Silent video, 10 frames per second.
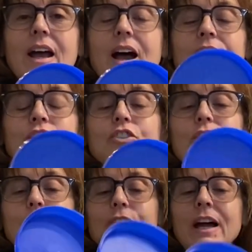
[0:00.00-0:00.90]
I
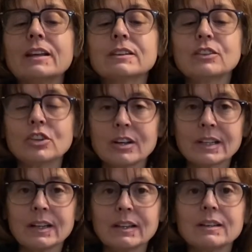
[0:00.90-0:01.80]
usually flatten the
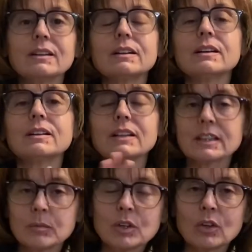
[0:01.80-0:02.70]
target,
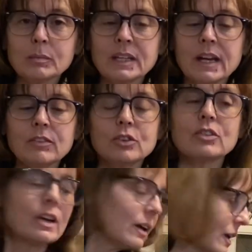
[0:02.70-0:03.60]
let them know the behavior's
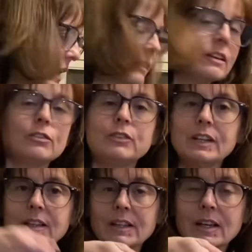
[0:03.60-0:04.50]
done, and then
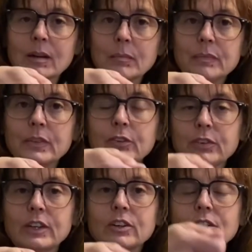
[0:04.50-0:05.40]
feed them the
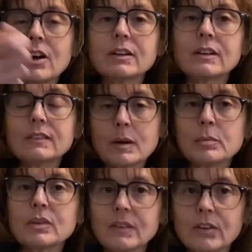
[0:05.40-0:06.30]
feeder on a
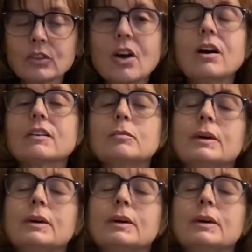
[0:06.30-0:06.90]
separate set of tongs.